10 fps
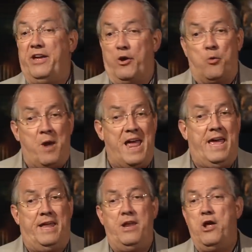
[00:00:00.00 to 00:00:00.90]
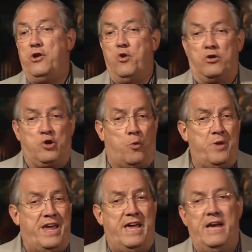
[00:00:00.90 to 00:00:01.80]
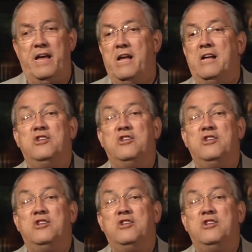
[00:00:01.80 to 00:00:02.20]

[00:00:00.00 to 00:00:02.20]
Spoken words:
in Iran, North Korea,